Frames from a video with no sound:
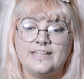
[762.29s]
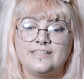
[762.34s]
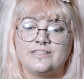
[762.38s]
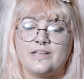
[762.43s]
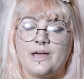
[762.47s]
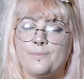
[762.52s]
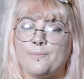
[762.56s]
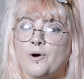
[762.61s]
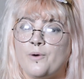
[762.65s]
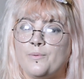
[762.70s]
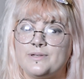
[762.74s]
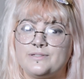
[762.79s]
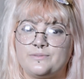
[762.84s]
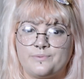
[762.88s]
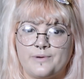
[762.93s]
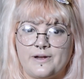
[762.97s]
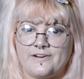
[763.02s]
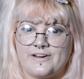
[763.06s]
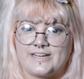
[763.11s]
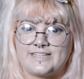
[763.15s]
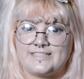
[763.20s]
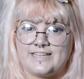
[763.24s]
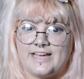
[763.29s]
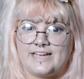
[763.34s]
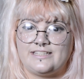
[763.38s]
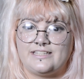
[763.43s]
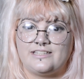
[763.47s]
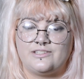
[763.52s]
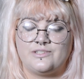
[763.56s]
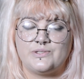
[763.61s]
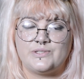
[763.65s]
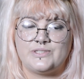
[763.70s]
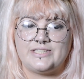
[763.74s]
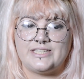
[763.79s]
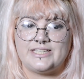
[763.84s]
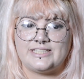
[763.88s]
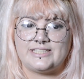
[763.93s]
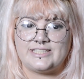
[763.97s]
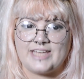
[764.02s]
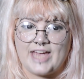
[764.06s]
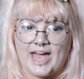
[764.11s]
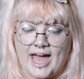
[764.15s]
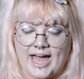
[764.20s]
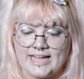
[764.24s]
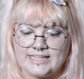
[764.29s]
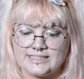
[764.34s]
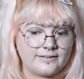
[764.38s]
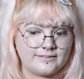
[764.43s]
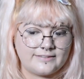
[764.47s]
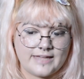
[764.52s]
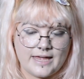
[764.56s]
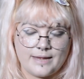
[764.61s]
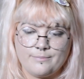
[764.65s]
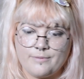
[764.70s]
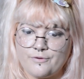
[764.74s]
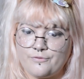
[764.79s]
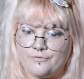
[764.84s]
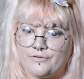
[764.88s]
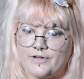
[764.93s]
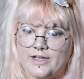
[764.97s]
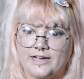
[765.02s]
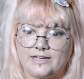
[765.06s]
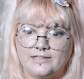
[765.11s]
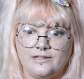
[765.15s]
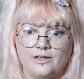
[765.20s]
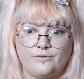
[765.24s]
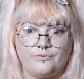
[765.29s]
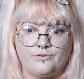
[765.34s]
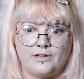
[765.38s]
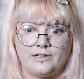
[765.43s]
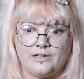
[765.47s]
So I'm always very excited to see that. Same with Fake Love.